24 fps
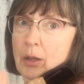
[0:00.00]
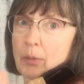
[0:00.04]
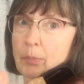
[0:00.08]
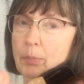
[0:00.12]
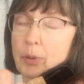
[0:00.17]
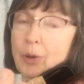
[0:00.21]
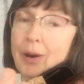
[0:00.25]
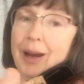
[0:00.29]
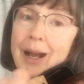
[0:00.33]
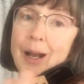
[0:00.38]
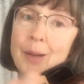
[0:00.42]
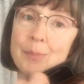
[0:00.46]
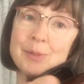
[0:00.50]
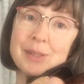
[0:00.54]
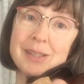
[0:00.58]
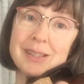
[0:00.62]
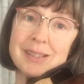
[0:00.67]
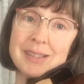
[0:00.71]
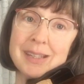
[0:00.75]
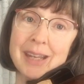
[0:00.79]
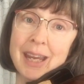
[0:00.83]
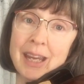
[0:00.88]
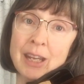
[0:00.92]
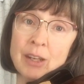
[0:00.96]
perhaps a
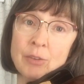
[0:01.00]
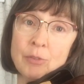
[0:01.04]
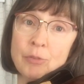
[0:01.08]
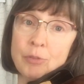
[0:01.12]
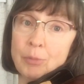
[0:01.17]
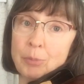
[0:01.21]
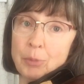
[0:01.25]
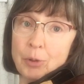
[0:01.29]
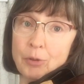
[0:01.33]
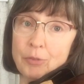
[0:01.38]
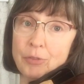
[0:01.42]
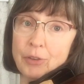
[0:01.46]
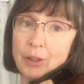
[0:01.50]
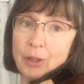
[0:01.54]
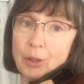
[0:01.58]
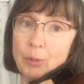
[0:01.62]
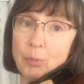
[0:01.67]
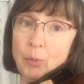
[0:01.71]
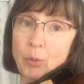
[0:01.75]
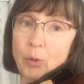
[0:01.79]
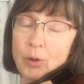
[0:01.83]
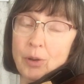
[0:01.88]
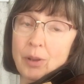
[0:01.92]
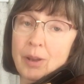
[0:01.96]
stain from your
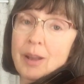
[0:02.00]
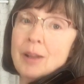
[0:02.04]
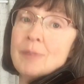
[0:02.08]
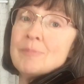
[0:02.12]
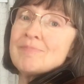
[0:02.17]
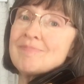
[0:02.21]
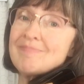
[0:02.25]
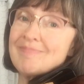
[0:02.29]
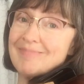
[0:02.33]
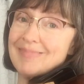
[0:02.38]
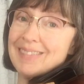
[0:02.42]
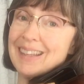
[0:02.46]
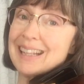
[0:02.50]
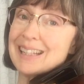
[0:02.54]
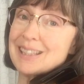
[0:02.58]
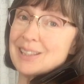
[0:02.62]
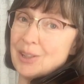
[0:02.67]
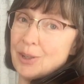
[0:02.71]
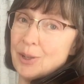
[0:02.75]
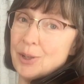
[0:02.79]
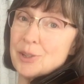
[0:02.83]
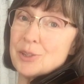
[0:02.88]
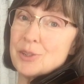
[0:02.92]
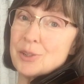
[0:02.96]
fingerboard,
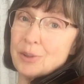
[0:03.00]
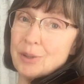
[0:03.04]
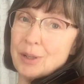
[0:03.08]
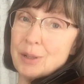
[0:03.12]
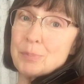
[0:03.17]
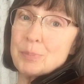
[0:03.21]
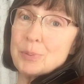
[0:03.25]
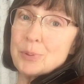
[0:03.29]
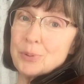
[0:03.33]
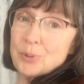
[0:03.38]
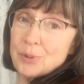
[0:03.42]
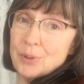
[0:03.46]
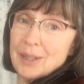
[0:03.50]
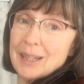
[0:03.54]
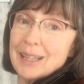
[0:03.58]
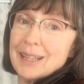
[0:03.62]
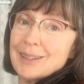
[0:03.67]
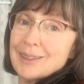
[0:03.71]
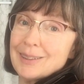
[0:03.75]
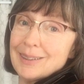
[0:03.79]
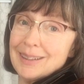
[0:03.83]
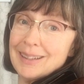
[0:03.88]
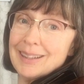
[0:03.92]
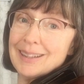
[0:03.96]
that's also a pretty
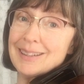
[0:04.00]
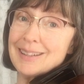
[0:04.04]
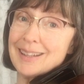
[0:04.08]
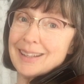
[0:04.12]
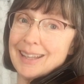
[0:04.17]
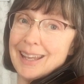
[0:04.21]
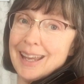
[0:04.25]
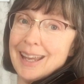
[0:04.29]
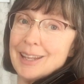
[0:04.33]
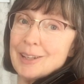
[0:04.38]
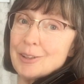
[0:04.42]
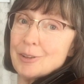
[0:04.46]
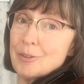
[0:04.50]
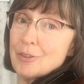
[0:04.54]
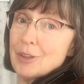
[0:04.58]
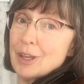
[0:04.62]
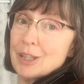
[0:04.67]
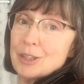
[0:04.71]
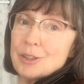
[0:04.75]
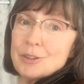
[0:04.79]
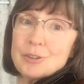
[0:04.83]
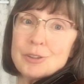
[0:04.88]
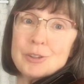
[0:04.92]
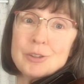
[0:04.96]
good indicator
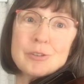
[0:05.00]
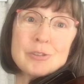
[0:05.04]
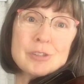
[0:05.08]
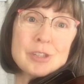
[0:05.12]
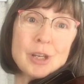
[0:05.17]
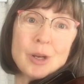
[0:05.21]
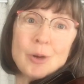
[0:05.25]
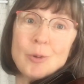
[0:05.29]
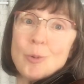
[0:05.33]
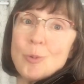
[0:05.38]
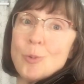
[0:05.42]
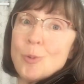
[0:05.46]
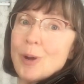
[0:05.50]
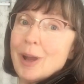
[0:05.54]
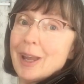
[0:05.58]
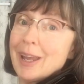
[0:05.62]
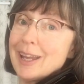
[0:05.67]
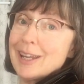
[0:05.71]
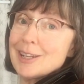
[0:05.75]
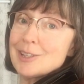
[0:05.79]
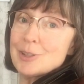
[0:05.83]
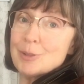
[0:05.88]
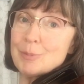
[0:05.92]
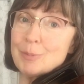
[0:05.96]
that you're using
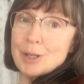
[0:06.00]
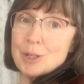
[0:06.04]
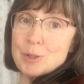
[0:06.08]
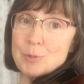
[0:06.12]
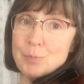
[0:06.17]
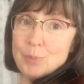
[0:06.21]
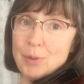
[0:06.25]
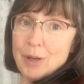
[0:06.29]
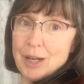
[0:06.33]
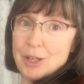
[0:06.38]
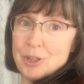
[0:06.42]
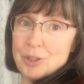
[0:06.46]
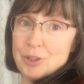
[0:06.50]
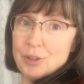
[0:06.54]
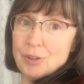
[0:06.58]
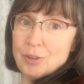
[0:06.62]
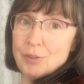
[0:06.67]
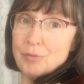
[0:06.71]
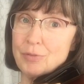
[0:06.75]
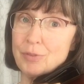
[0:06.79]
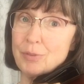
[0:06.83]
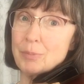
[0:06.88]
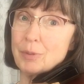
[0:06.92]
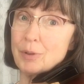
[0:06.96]
way too much
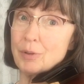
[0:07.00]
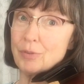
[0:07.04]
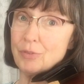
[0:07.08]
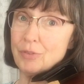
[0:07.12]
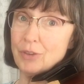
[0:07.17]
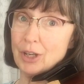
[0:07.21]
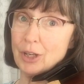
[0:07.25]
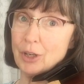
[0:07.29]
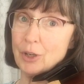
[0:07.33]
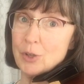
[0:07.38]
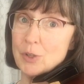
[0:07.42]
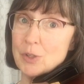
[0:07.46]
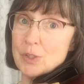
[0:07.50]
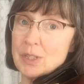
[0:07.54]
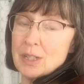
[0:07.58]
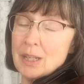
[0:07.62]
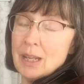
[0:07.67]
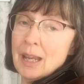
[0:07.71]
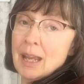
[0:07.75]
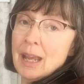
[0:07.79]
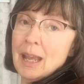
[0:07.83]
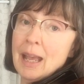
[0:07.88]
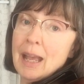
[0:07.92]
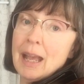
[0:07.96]
pressure from your fingers.
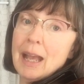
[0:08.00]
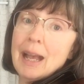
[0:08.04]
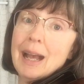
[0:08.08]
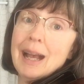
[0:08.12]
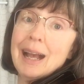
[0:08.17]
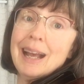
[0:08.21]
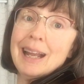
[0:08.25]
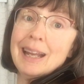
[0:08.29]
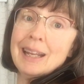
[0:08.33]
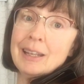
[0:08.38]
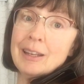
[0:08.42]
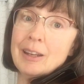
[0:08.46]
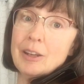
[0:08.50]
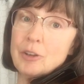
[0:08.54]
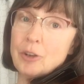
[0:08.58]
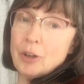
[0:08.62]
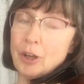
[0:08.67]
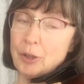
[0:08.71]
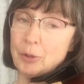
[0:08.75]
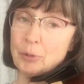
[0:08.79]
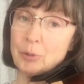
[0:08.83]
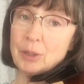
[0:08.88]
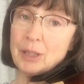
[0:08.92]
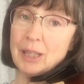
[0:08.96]
And
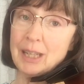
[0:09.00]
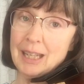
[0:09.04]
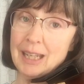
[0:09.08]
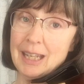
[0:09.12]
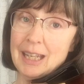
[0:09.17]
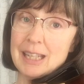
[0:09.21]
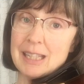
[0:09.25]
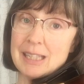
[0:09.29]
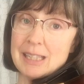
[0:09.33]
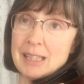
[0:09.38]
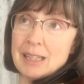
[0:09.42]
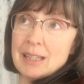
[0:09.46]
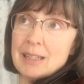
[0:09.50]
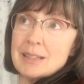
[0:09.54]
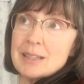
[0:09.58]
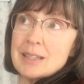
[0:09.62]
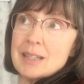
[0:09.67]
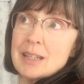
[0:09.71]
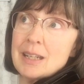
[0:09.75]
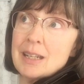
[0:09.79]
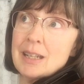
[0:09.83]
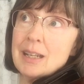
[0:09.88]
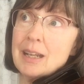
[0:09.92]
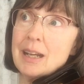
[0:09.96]
not only is it